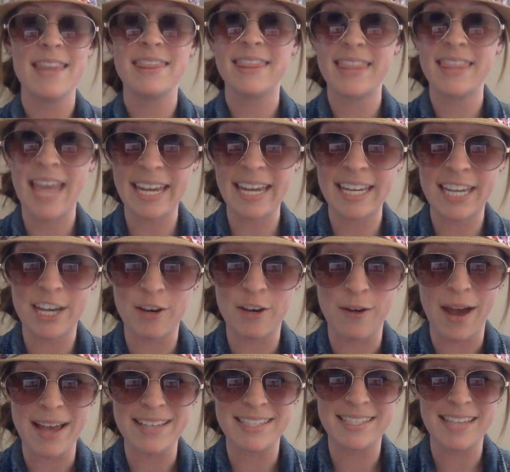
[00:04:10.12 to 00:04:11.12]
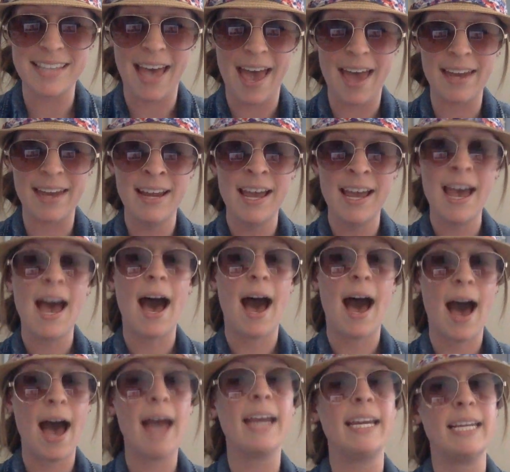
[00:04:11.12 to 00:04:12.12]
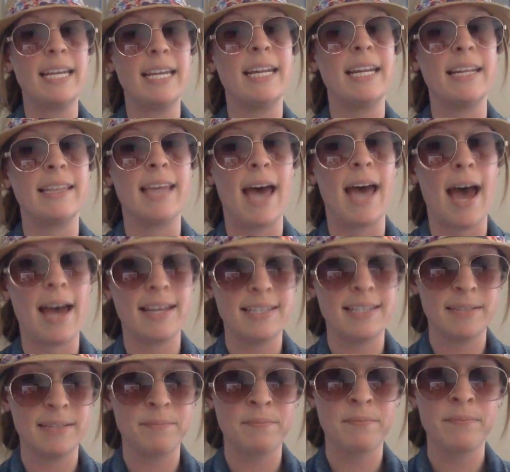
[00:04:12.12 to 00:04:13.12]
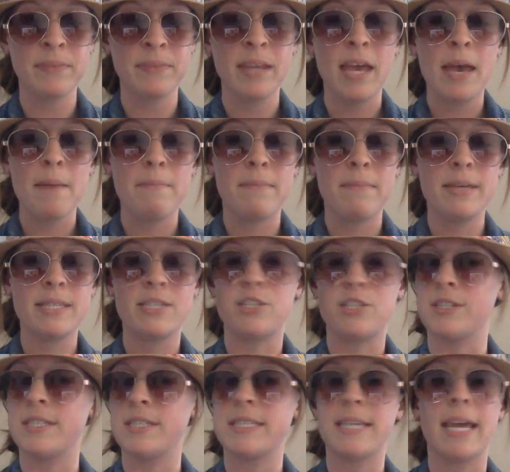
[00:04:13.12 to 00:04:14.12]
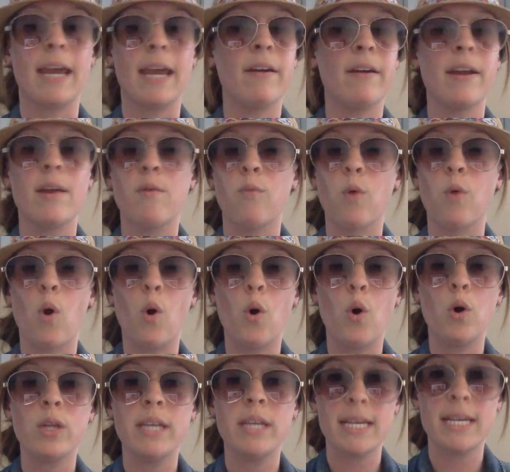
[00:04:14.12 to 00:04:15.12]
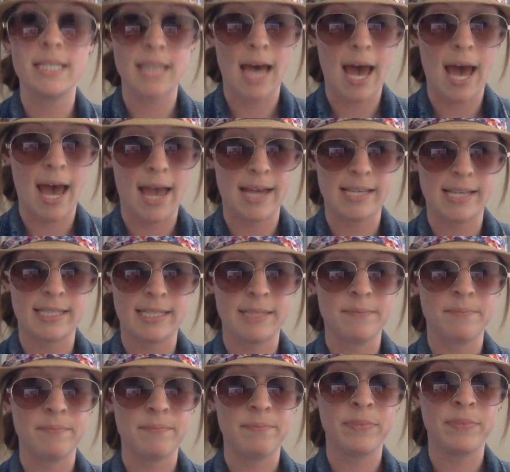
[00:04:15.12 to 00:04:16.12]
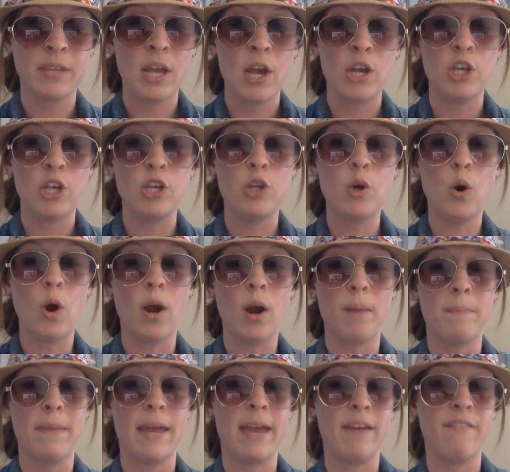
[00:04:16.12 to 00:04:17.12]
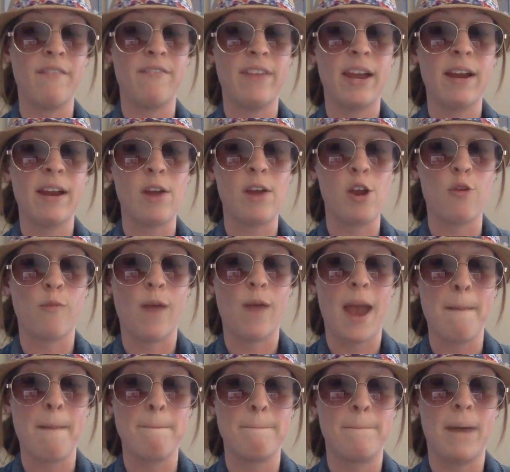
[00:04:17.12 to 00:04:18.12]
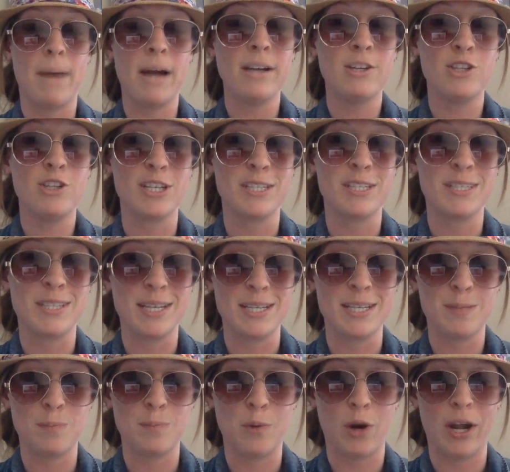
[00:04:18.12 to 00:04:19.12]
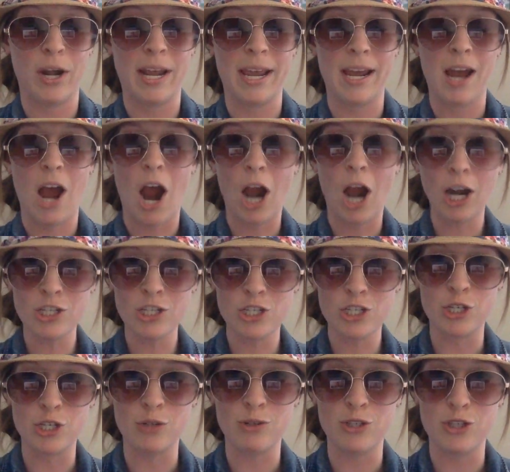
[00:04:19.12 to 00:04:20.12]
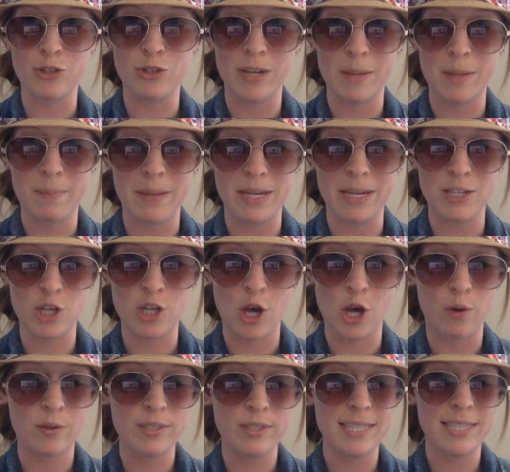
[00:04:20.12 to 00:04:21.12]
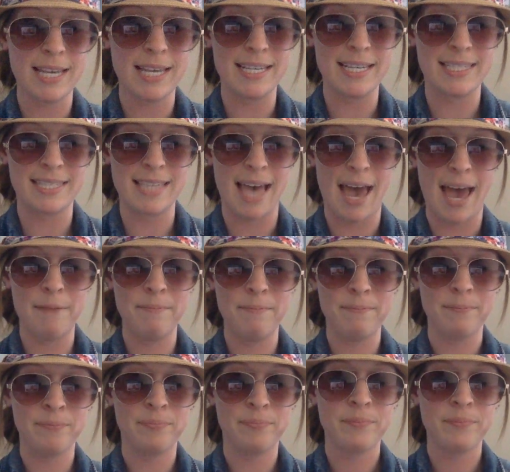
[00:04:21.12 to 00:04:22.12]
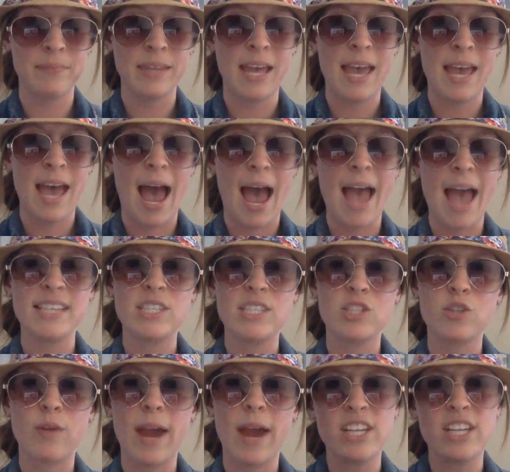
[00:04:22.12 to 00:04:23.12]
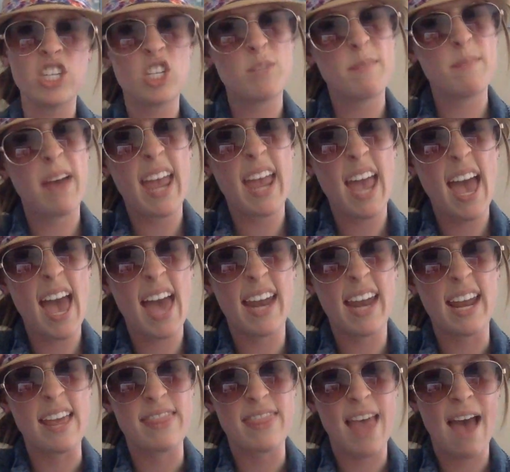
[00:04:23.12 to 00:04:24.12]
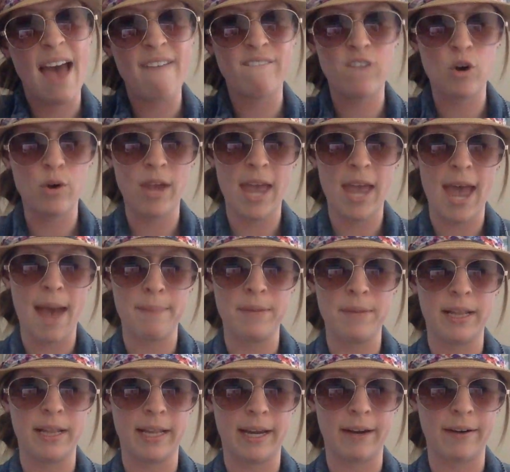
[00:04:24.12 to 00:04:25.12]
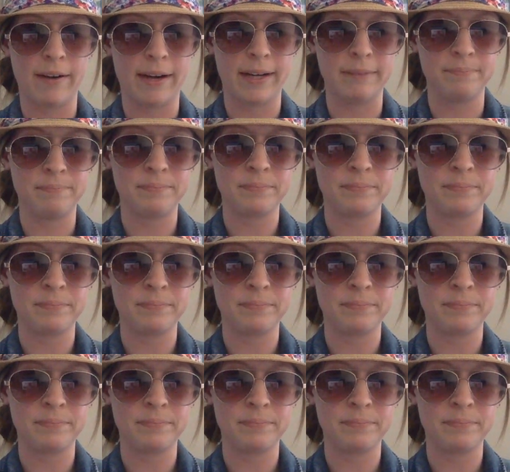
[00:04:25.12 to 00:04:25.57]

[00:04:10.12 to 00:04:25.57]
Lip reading: Thank you, I said. I needed that. Mr. Scary rolled his eyes. You're being very rambunctious this morning, aren't you, Junie B. Jones? He said. I scratched my head at that vocabulary.